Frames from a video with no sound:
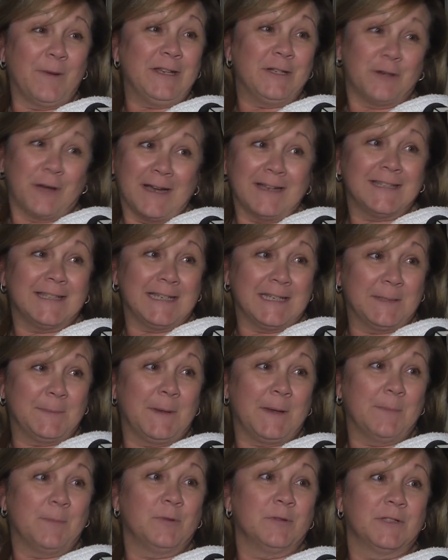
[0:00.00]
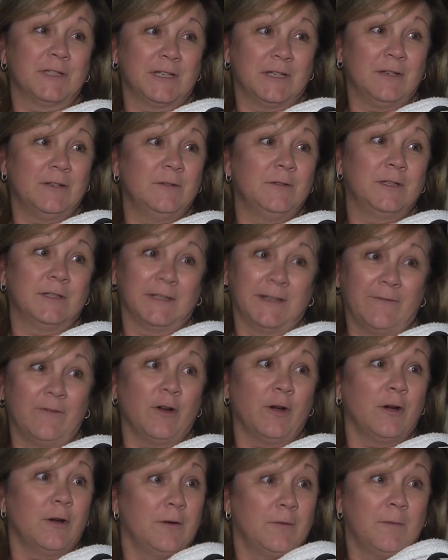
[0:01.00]
that we trust these people to
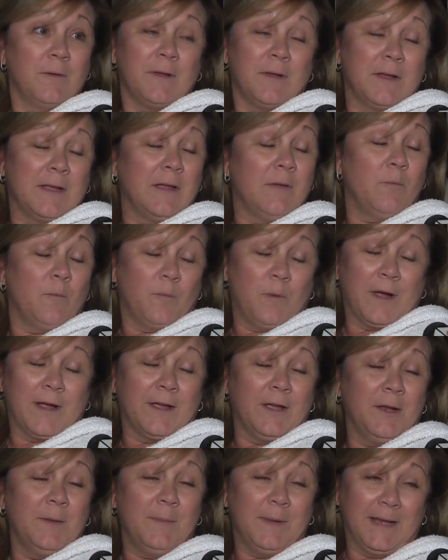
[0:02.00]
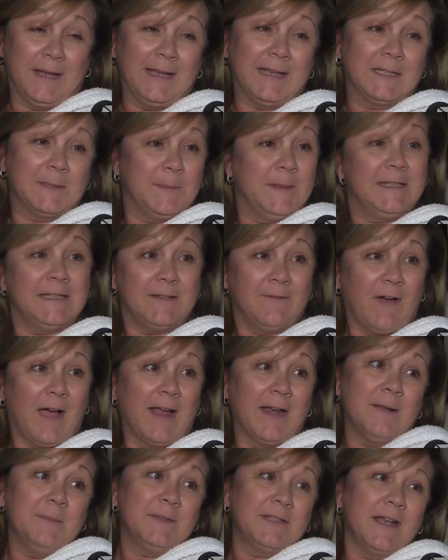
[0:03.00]
deliver what could be expensive
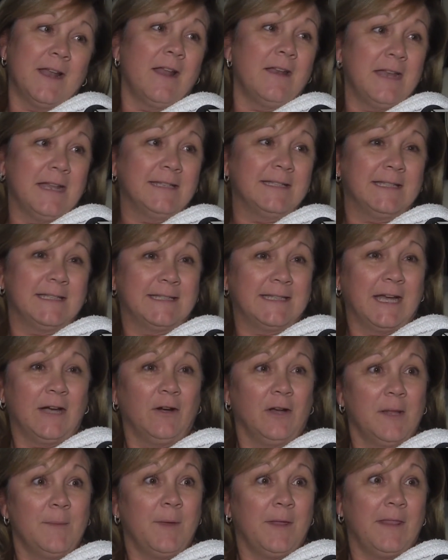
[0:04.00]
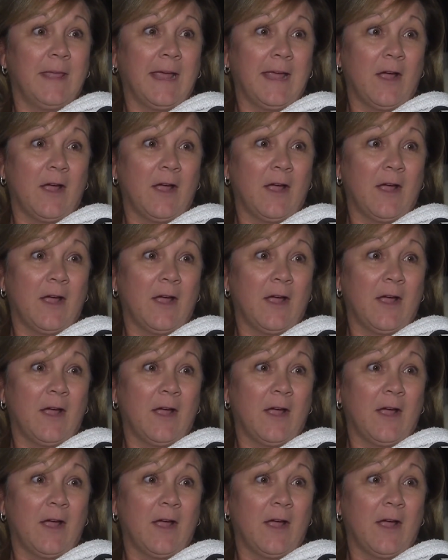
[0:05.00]
items. Amanda Lawrence